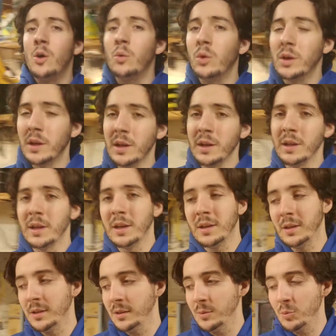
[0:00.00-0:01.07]
We're gonna get
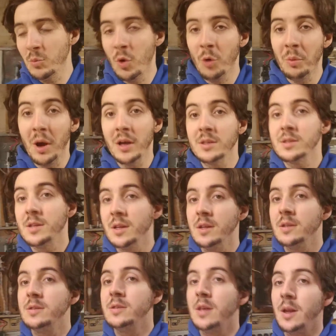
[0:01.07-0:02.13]
a mobile
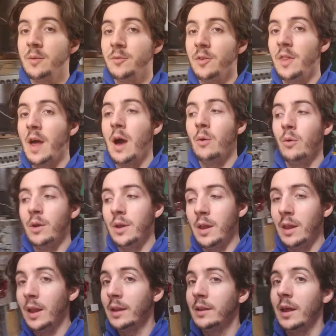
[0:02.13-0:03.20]
stand set up for that one.
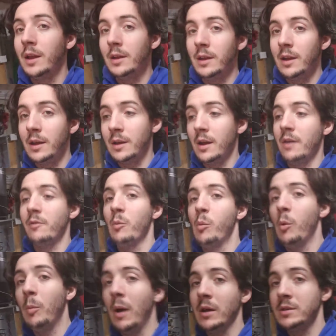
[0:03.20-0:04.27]
I like the idea of have a
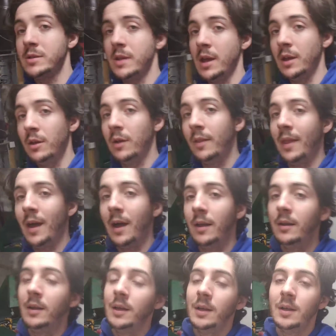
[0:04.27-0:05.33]
mobile stand on
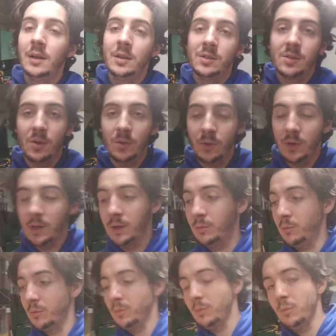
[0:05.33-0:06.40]
that, so we
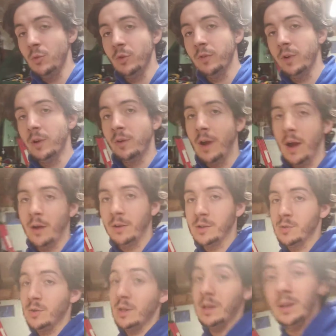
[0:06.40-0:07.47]
can move it around
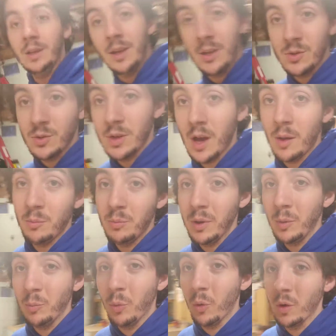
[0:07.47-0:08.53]
as we need in case we got
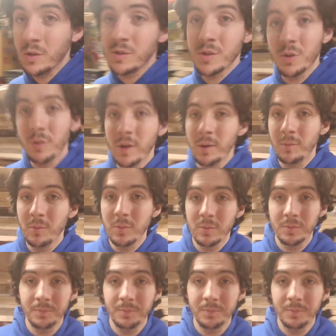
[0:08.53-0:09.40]
big boards to rip.